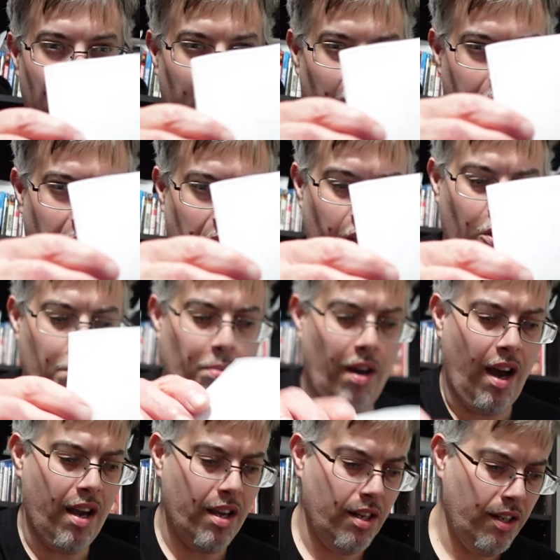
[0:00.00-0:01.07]
Thank you,
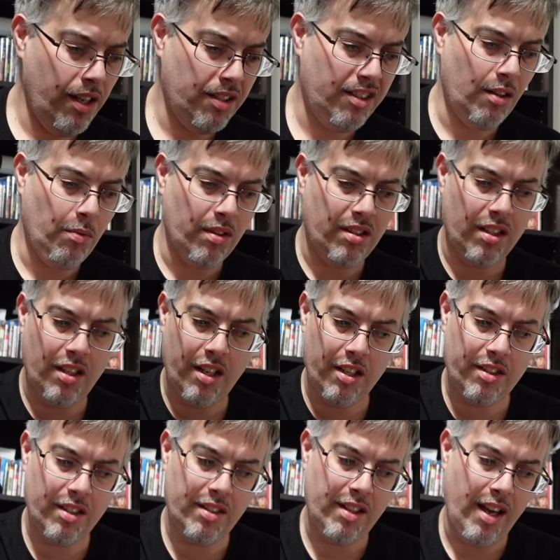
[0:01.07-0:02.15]
Brian. Let's see what's in here
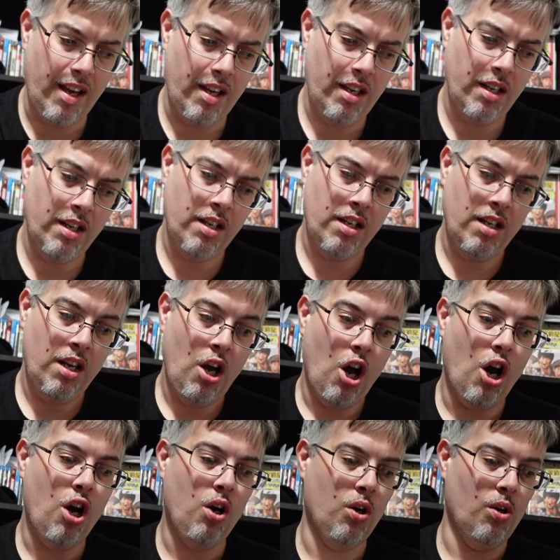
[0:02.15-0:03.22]
today.
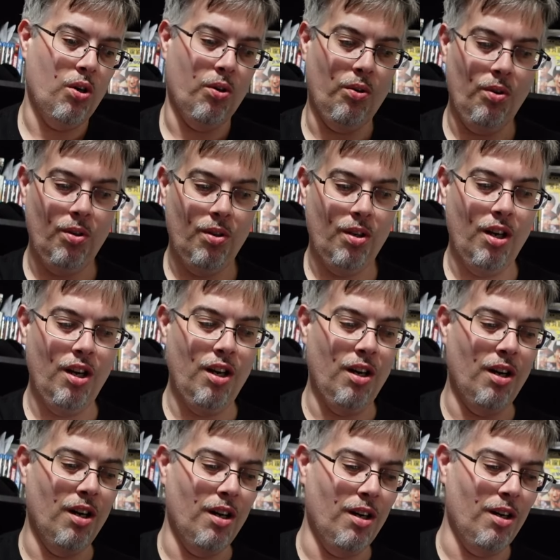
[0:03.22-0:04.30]
Uh-oh.
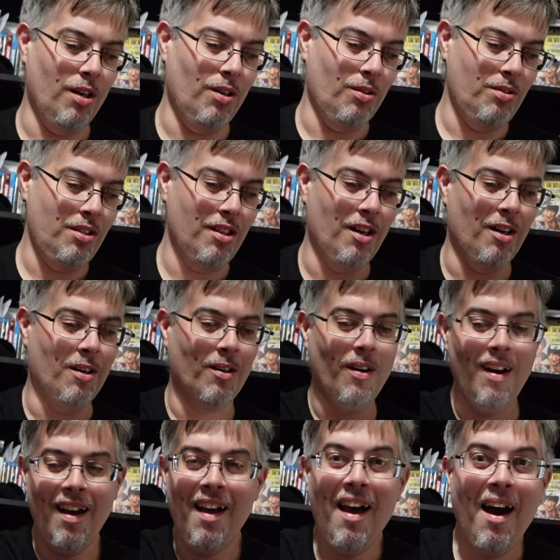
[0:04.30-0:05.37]
Oh, no.
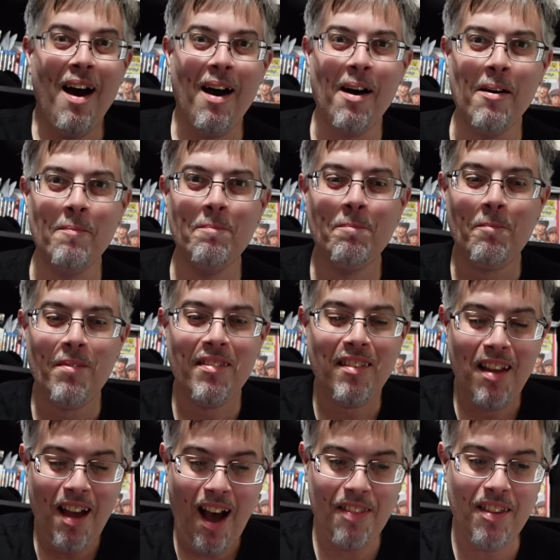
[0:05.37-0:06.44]
Um...
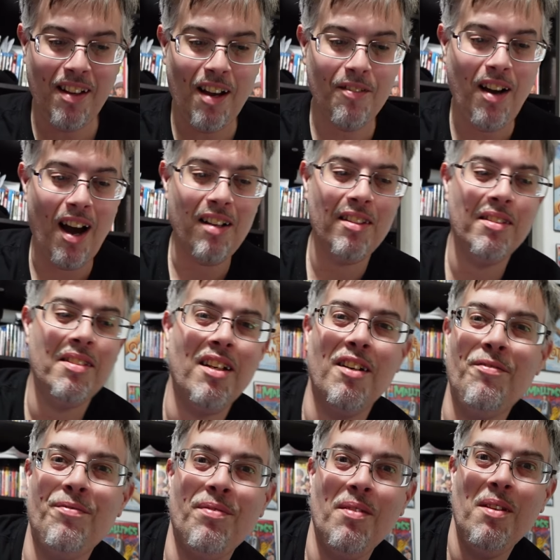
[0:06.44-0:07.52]
I think I've gotten
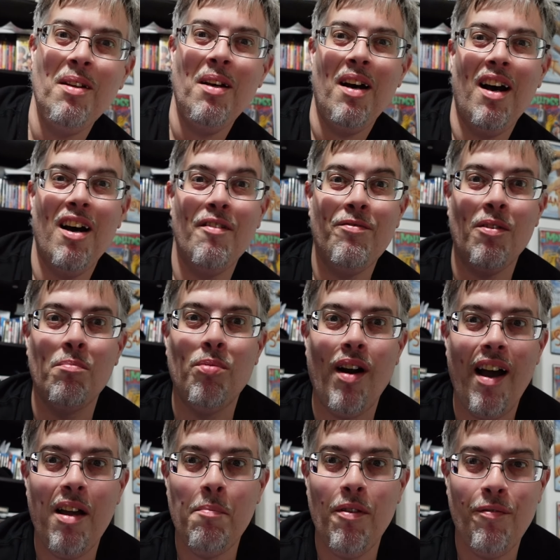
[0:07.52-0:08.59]
stuff uh, from
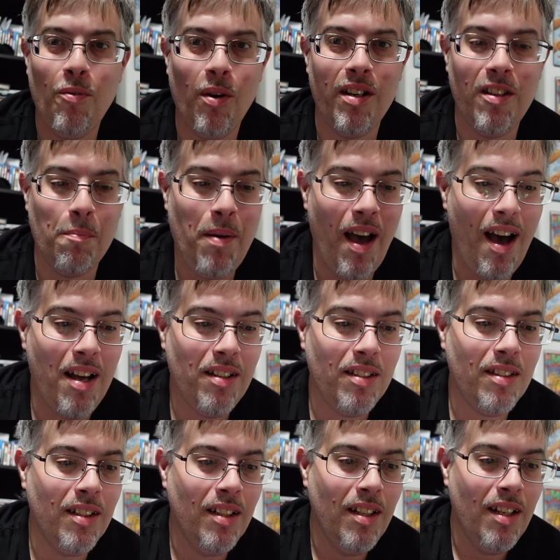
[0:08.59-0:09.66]
Brian before in the
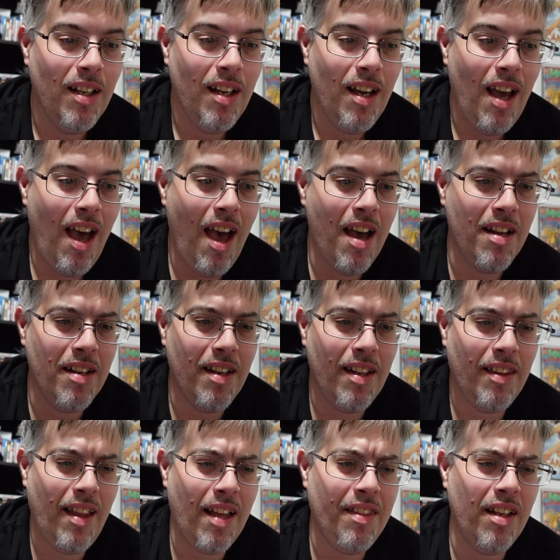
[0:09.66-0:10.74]
past,
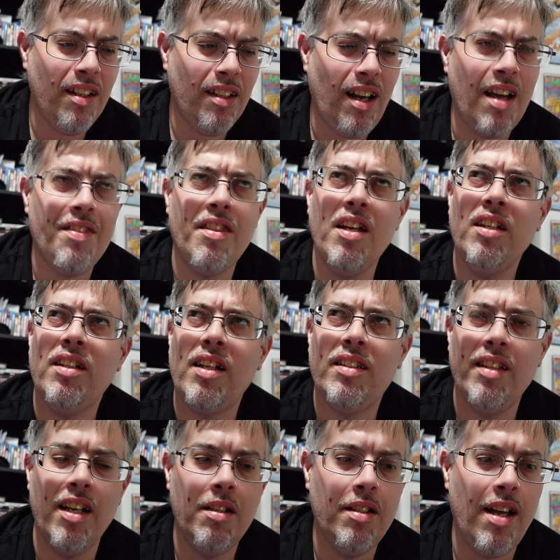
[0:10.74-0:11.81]
and I think I think I did.